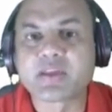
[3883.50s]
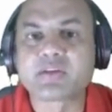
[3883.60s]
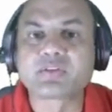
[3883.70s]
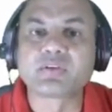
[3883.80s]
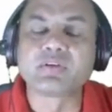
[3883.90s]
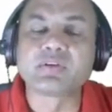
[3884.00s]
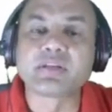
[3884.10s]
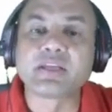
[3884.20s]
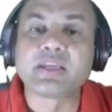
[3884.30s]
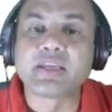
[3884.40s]
So
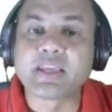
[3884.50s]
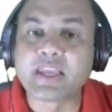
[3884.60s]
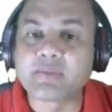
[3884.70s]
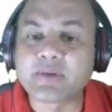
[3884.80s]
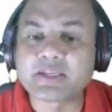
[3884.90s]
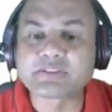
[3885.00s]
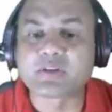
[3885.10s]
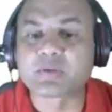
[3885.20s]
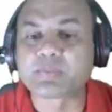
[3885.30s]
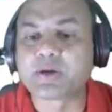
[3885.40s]
EMI is
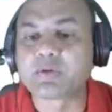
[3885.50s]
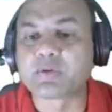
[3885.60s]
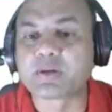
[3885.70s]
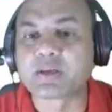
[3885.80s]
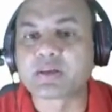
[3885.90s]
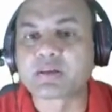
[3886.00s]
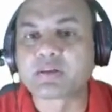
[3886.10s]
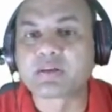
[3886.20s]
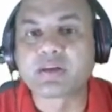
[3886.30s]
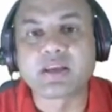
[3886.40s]
not paid over here.
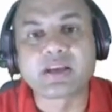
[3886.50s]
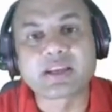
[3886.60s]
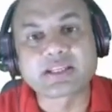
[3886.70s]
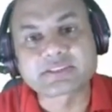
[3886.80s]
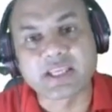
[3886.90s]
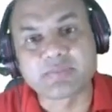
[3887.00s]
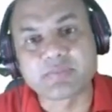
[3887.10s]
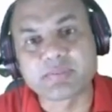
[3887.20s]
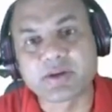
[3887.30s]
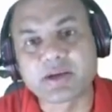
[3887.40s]
Interest can
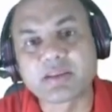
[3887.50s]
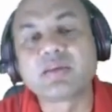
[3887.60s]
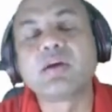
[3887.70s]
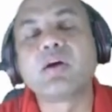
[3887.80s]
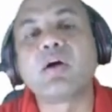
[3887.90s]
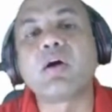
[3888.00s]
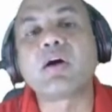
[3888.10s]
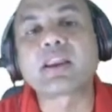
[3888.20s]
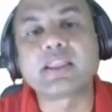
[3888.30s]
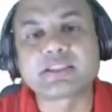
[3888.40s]
be paid,
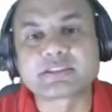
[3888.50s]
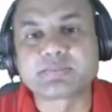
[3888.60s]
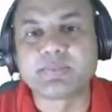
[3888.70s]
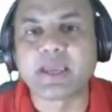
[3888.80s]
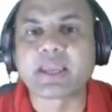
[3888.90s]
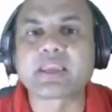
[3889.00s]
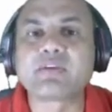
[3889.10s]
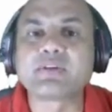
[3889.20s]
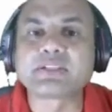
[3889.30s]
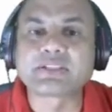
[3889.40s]
or else bank
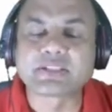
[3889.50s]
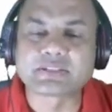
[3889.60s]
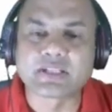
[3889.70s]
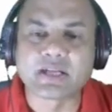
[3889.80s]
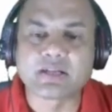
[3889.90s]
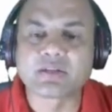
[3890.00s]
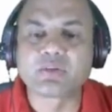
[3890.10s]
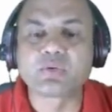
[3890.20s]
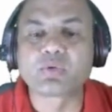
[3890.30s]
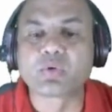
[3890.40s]
even says that
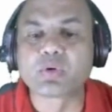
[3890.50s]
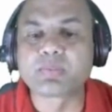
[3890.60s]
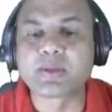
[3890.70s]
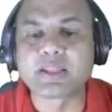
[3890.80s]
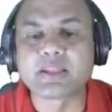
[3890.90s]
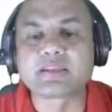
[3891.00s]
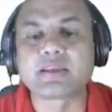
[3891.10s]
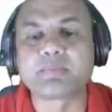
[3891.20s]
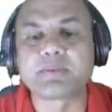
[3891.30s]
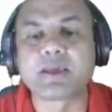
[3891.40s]
you don't pay
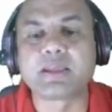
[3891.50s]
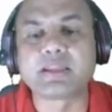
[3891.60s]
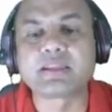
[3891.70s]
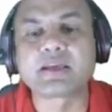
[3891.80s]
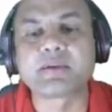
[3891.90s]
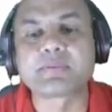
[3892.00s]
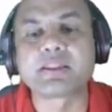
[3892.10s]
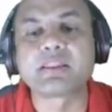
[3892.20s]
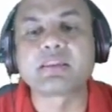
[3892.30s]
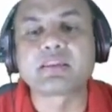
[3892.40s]
anything up
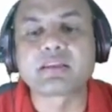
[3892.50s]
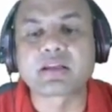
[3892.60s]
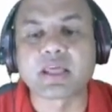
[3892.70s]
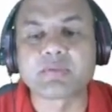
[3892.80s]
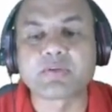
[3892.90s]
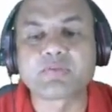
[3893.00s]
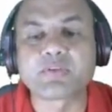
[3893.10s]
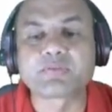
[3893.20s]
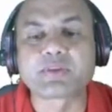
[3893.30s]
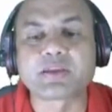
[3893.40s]
till the time of
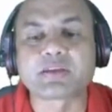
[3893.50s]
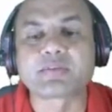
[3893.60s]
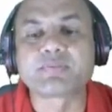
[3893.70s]
5th year.